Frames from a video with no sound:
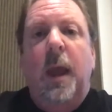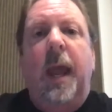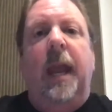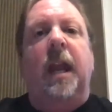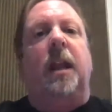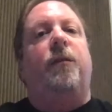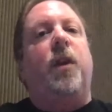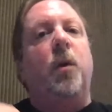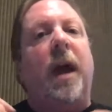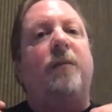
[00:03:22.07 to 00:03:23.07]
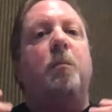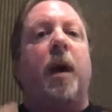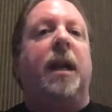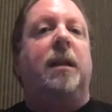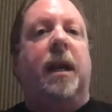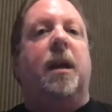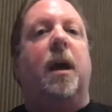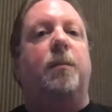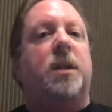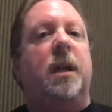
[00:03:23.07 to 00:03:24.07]
And if you have money that
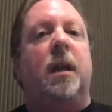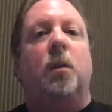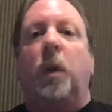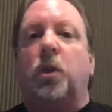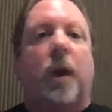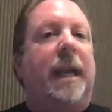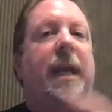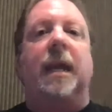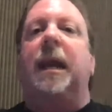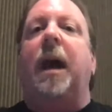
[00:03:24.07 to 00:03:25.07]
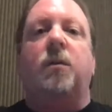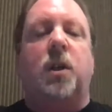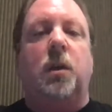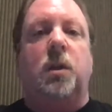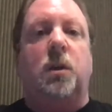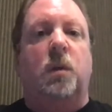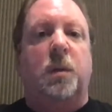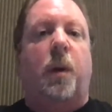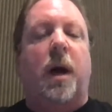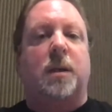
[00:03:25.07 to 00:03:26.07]
comes in, we try to get it out to you as soon as
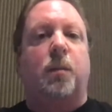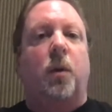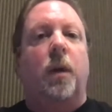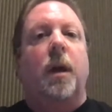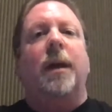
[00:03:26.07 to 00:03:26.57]
possible.